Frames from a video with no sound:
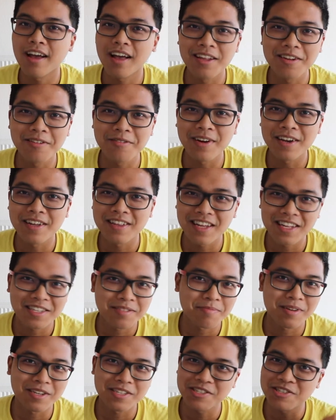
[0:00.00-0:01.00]
Anyway,
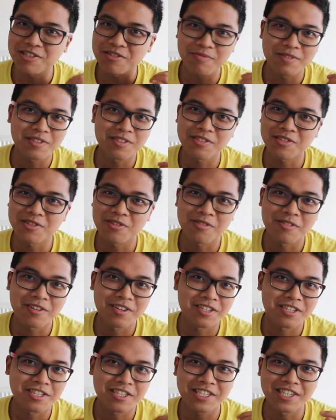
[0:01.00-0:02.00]
that's my stupid
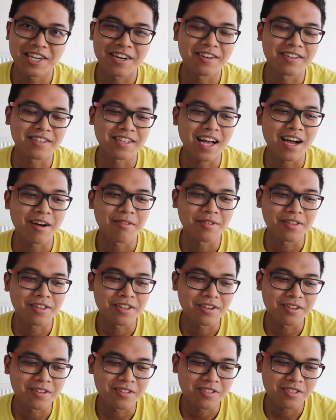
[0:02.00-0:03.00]
story, just sharing that with
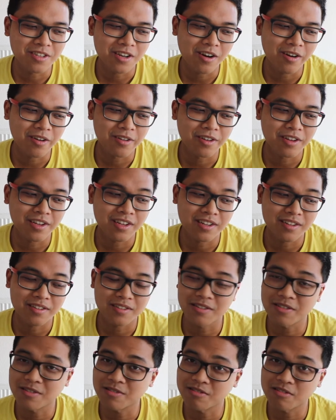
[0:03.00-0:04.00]
you so you can
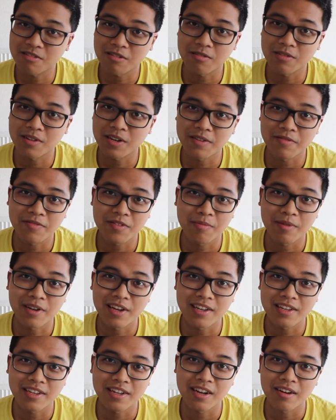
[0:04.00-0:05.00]
also learn from
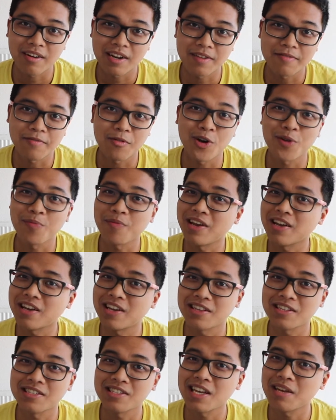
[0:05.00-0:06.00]
it, you know, and avoid
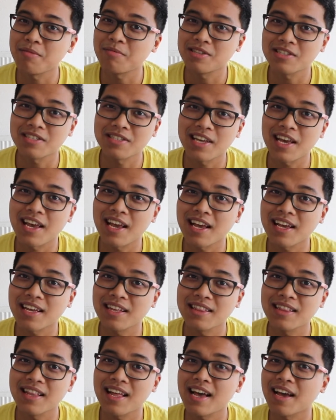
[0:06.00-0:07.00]
making the same mistake
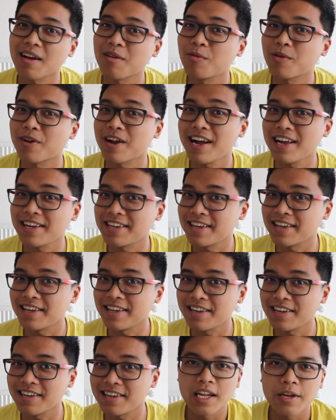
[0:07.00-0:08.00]
like what I
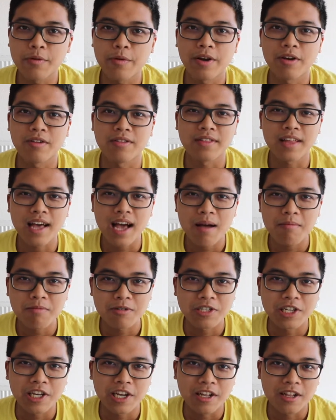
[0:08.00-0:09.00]
did. Anyway, on that
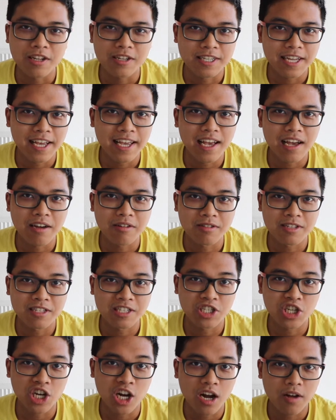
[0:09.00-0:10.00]
particular day I only
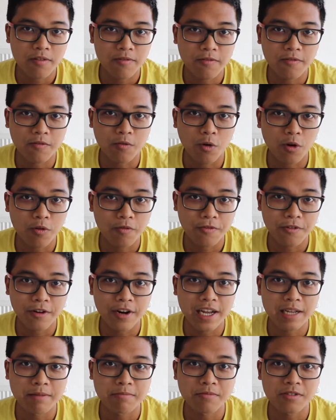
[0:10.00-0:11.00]
shot 4
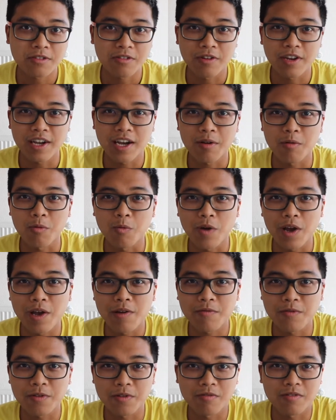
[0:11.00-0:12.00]
frames, so you gotta
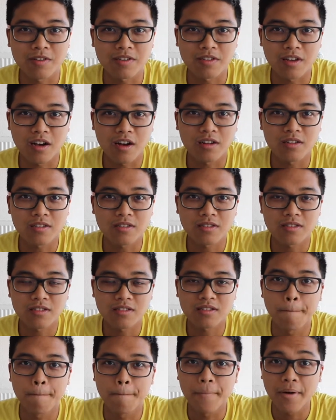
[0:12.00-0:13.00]
wait for the
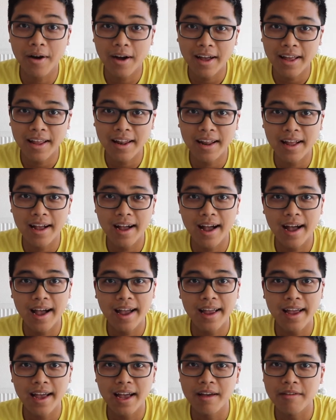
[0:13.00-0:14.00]
results. But
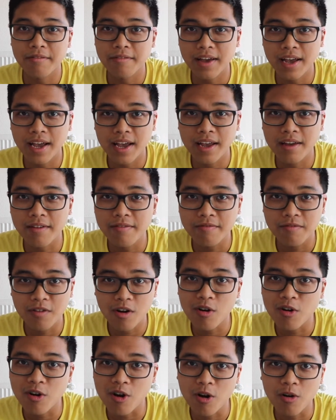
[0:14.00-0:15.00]
I have a
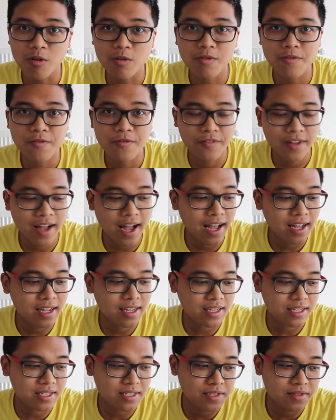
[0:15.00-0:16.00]
photo that
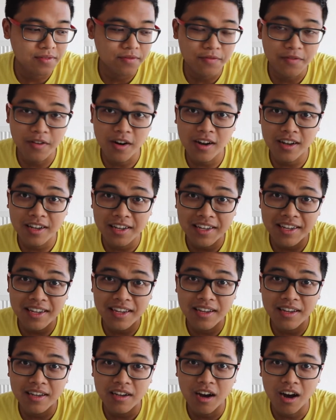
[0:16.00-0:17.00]
is
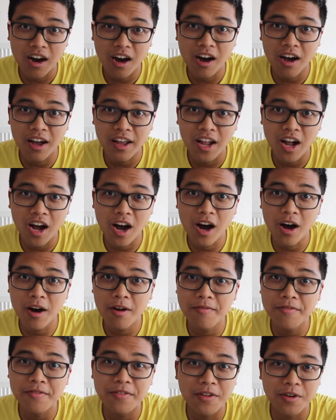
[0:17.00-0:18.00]
fucking hot
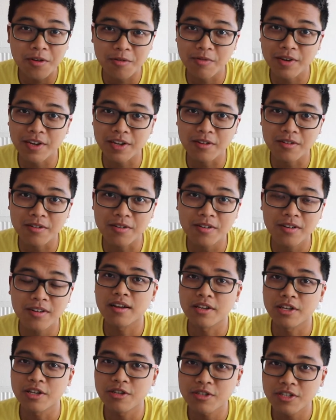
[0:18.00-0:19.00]
off the griddle
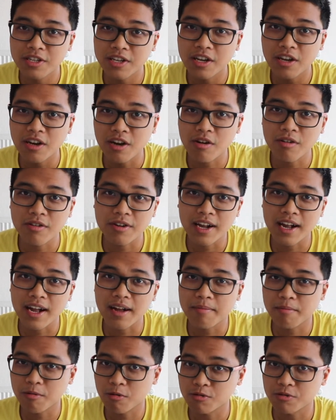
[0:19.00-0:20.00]
using
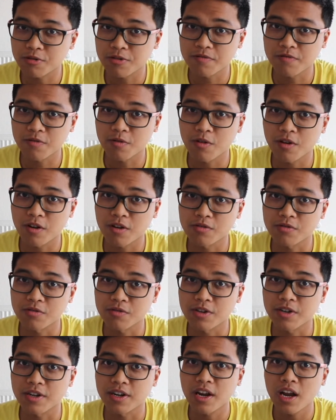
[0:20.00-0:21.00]
Kodak Portra
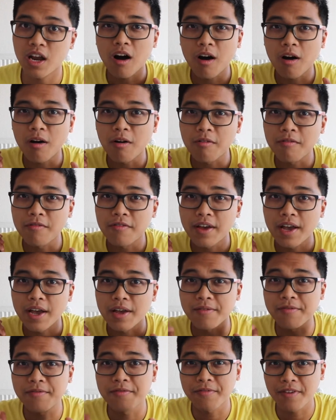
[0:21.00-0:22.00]
400 of
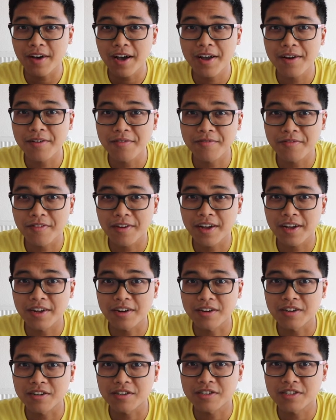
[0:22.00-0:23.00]
a
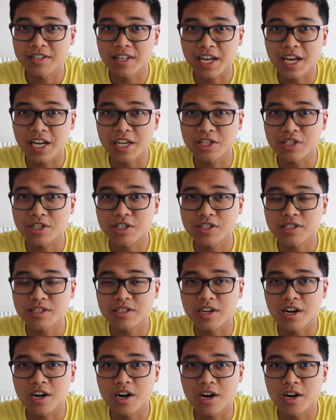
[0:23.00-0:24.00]
firefighter slash
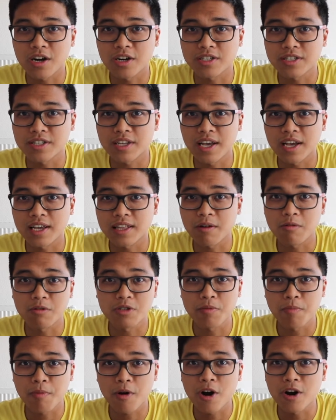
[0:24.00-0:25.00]
car thing that
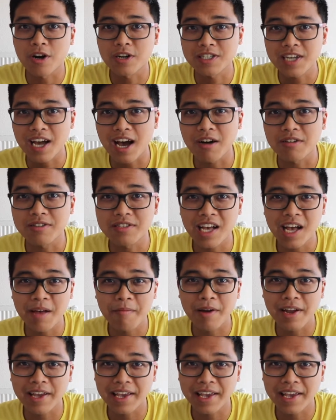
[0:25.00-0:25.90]
was parked outside my